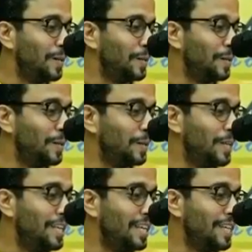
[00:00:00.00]
He
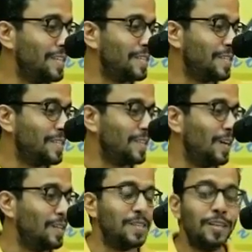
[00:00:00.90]
is a
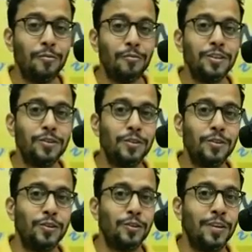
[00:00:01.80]
senior
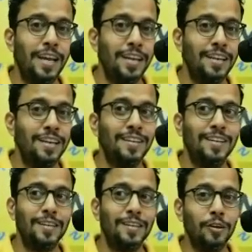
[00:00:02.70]
researcher and a
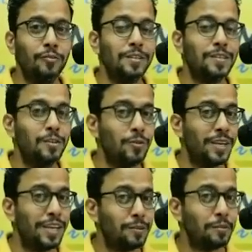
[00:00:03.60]
children's
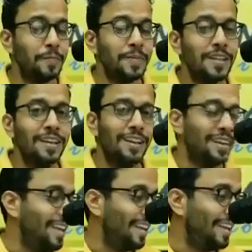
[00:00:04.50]
educator.
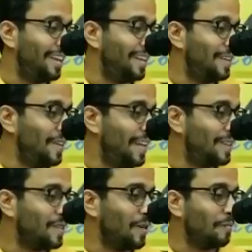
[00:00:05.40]

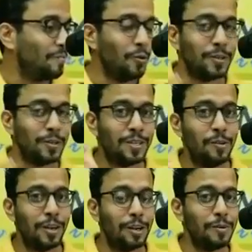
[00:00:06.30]
So I'm going to tell you a
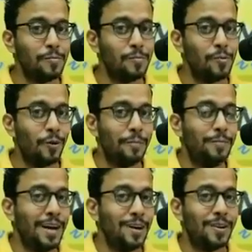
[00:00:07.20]
little bit more
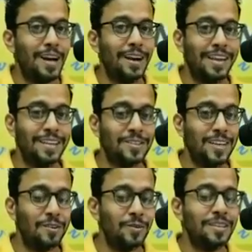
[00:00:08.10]
about our guest today,
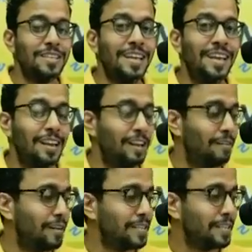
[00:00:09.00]
who is Hillel
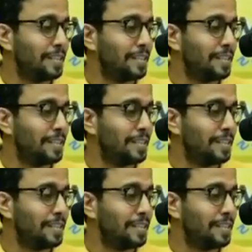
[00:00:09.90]
Avaskar.